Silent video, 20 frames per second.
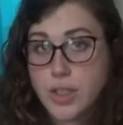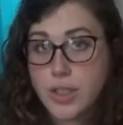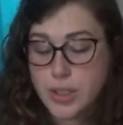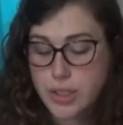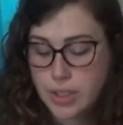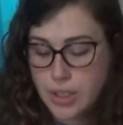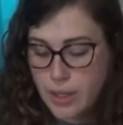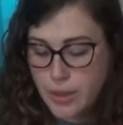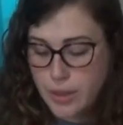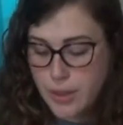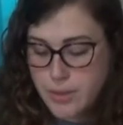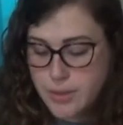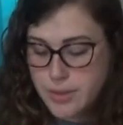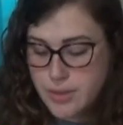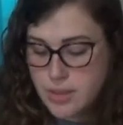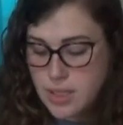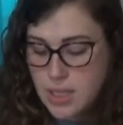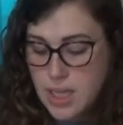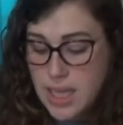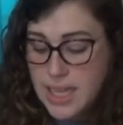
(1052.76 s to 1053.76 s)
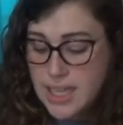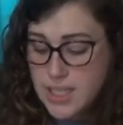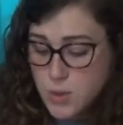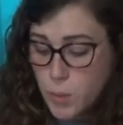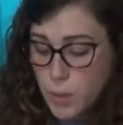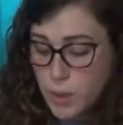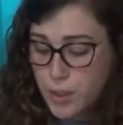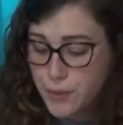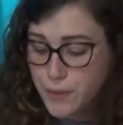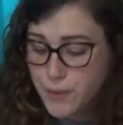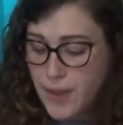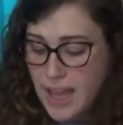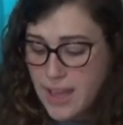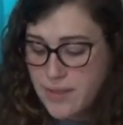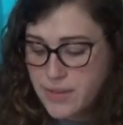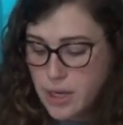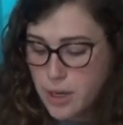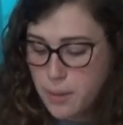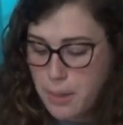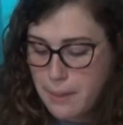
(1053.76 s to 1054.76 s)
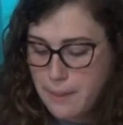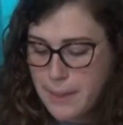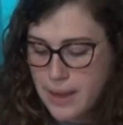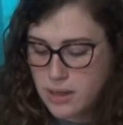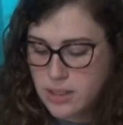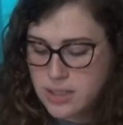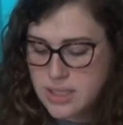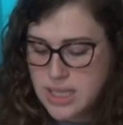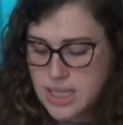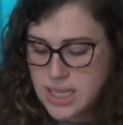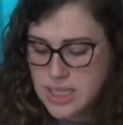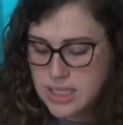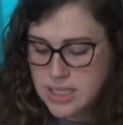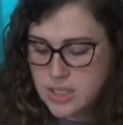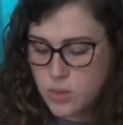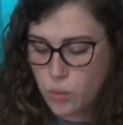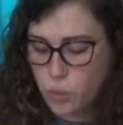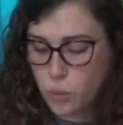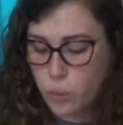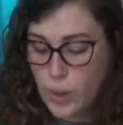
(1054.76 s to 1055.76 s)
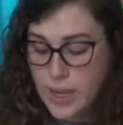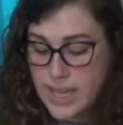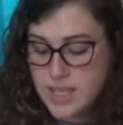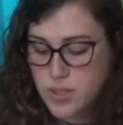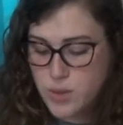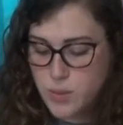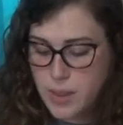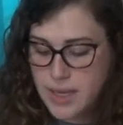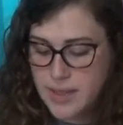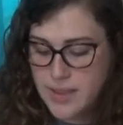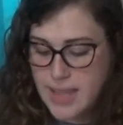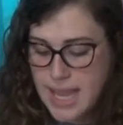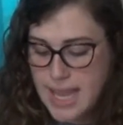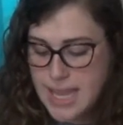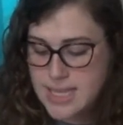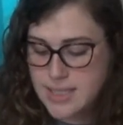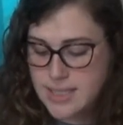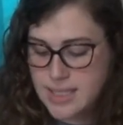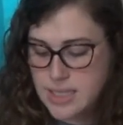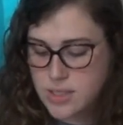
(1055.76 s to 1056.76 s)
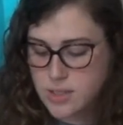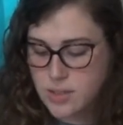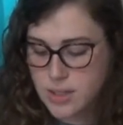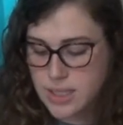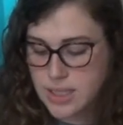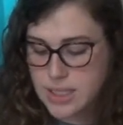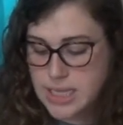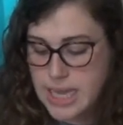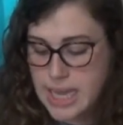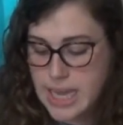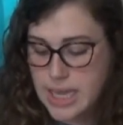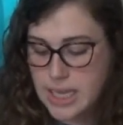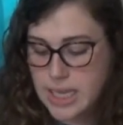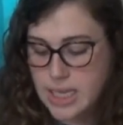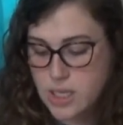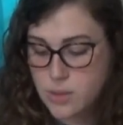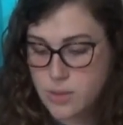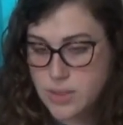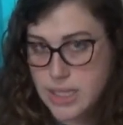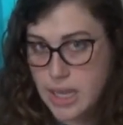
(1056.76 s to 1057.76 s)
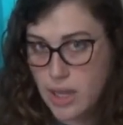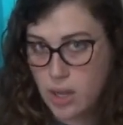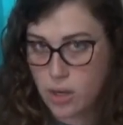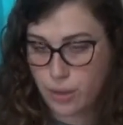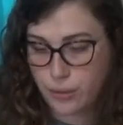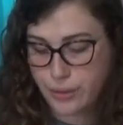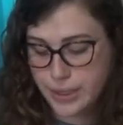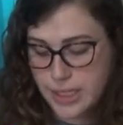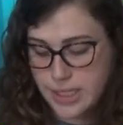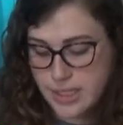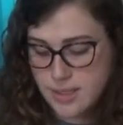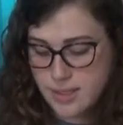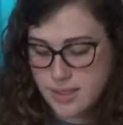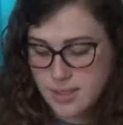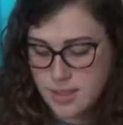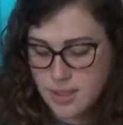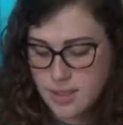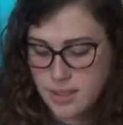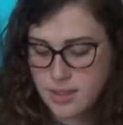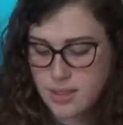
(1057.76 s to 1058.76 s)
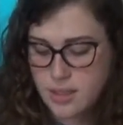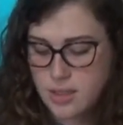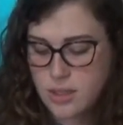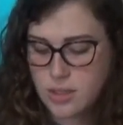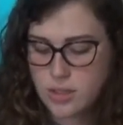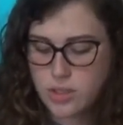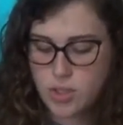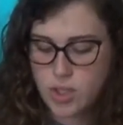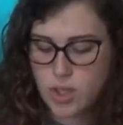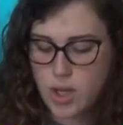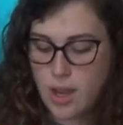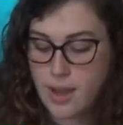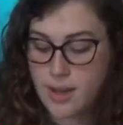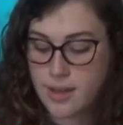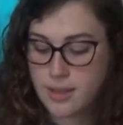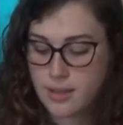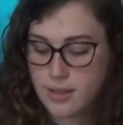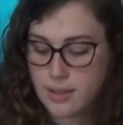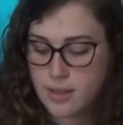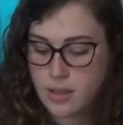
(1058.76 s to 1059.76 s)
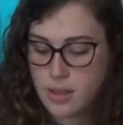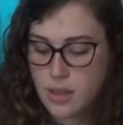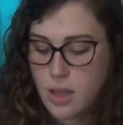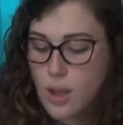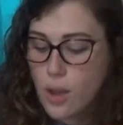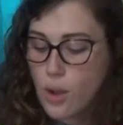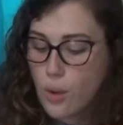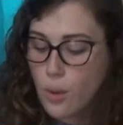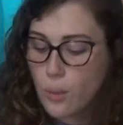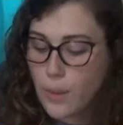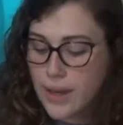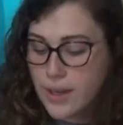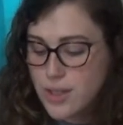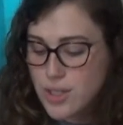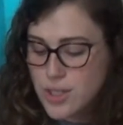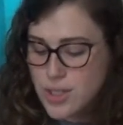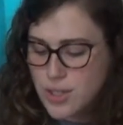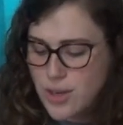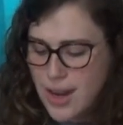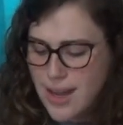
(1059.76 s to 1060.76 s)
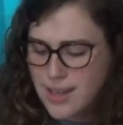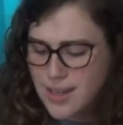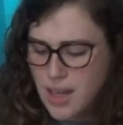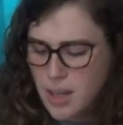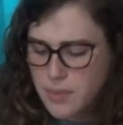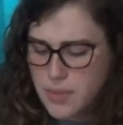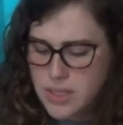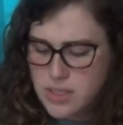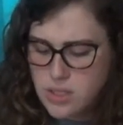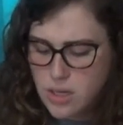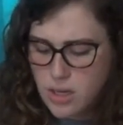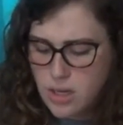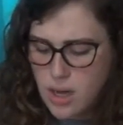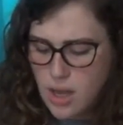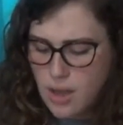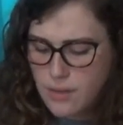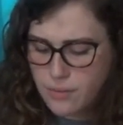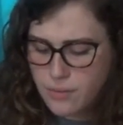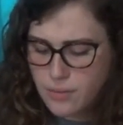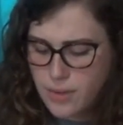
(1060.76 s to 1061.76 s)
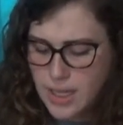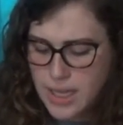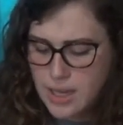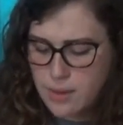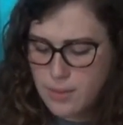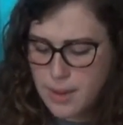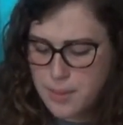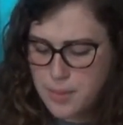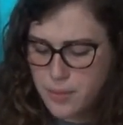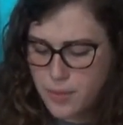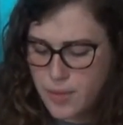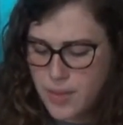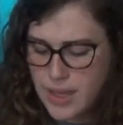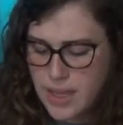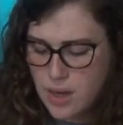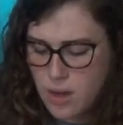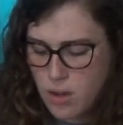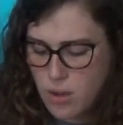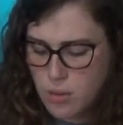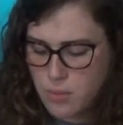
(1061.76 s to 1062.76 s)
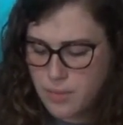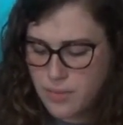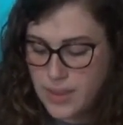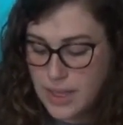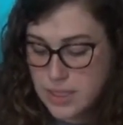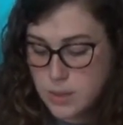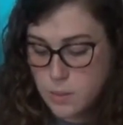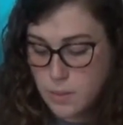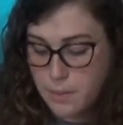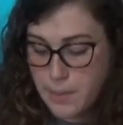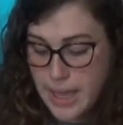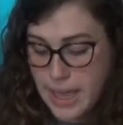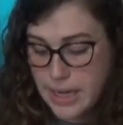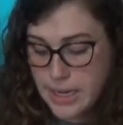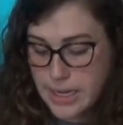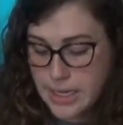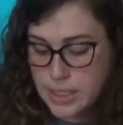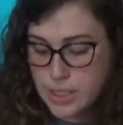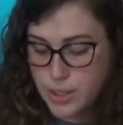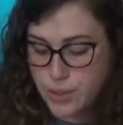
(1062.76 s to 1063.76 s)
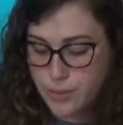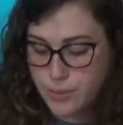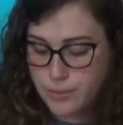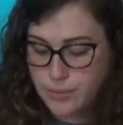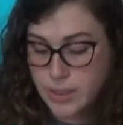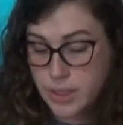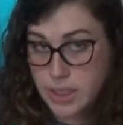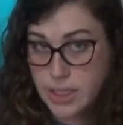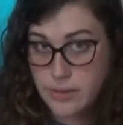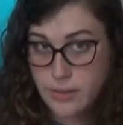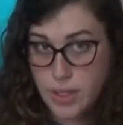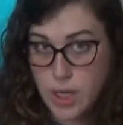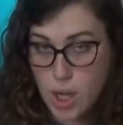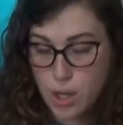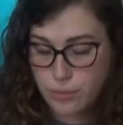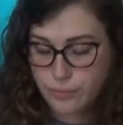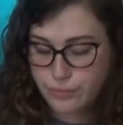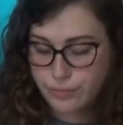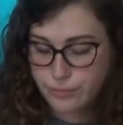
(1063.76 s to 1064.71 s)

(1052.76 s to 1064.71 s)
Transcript: Carlos, it's 1:05 here. My parents think it's a waste running the AC during the day. Can you say heartless? Sean, why don't you just crank it up, then turn it off again right before they get home? That's what Pat and I do. They'll never know.